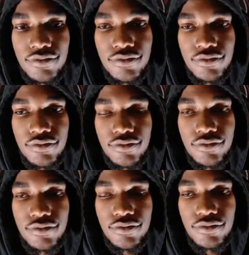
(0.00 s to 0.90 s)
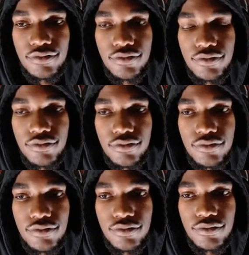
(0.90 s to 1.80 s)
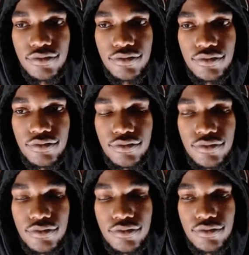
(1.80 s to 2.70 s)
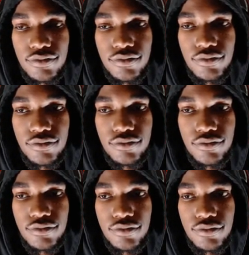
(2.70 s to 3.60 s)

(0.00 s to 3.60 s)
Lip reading: (not speaking)